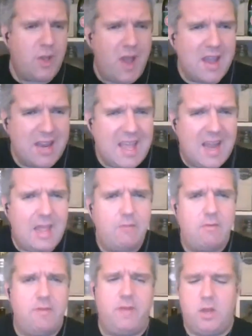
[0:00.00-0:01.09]
So you're going to get a little
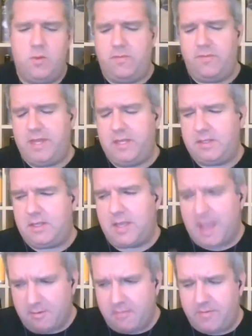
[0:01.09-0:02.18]
review of this. You'll
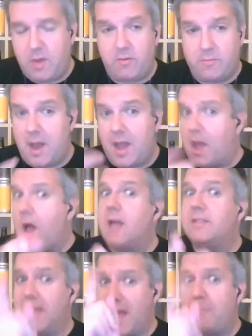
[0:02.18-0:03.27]
get a review of my
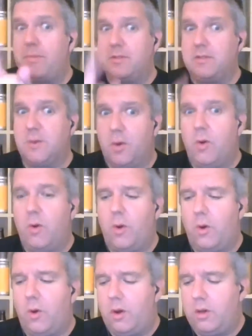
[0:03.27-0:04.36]
as it happens
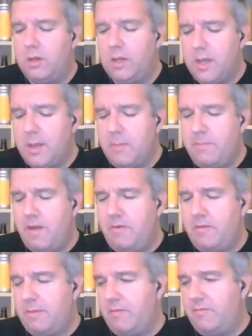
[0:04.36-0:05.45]
or beer of
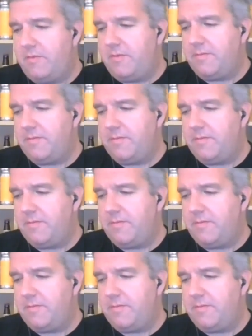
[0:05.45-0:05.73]
the month.